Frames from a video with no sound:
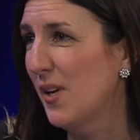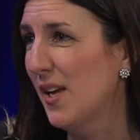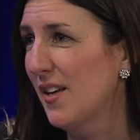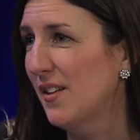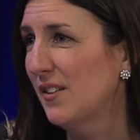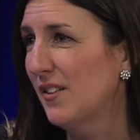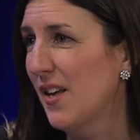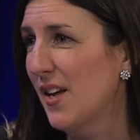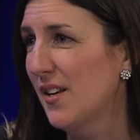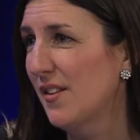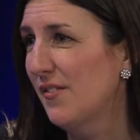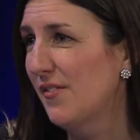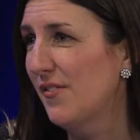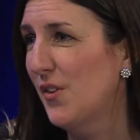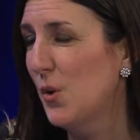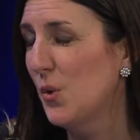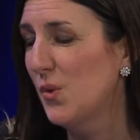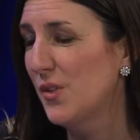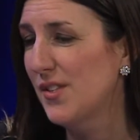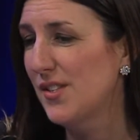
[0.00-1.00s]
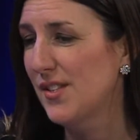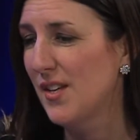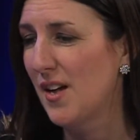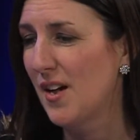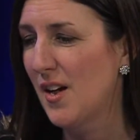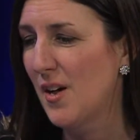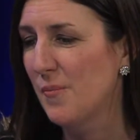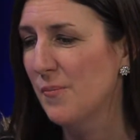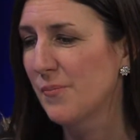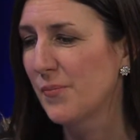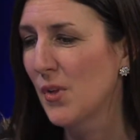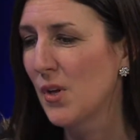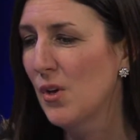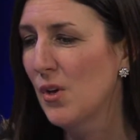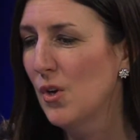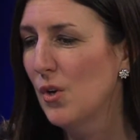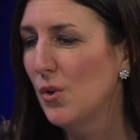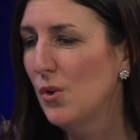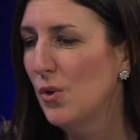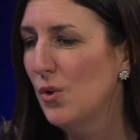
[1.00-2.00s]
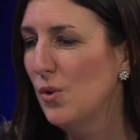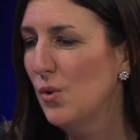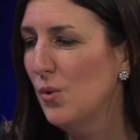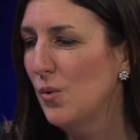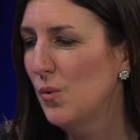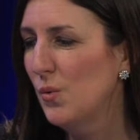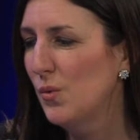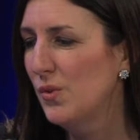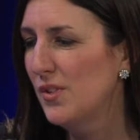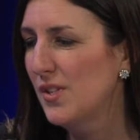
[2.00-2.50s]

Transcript: We had a lot mm -hmm. of mm-hmm. folks. Um, who